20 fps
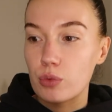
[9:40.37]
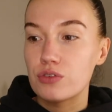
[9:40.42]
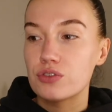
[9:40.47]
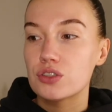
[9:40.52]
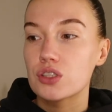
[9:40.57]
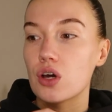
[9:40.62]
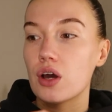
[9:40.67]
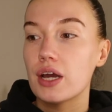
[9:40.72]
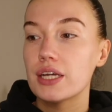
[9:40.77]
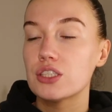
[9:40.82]
we've
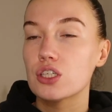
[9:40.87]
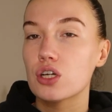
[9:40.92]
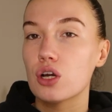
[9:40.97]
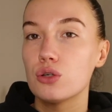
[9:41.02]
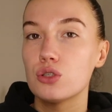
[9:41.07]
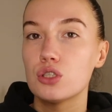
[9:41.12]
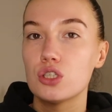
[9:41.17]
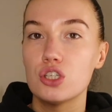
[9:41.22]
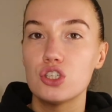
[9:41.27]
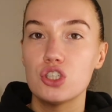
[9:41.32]
started to
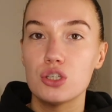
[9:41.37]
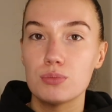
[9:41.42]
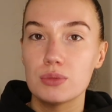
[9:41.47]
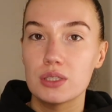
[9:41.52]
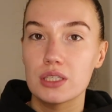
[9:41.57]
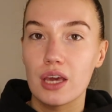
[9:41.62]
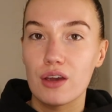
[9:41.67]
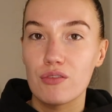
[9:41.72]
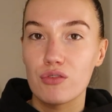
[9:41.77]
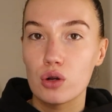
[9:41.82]
go to the gym
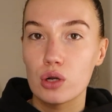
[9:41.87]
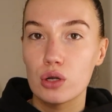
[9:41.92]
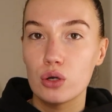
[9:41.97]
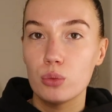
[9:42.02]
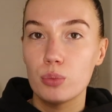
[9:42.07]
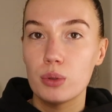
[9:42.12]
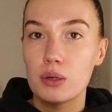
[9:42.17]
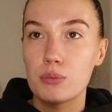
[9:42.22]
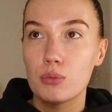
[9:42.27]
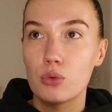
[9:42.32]
together a
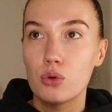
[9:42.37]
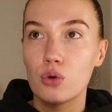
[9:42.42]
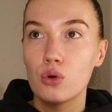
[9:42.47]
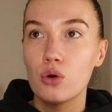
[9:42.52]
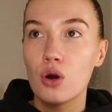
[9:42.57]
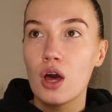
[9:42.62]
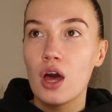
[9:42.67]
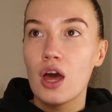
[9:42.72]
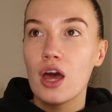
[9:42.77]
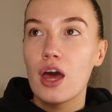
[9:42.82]
little bit
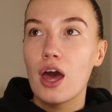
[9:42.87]
more.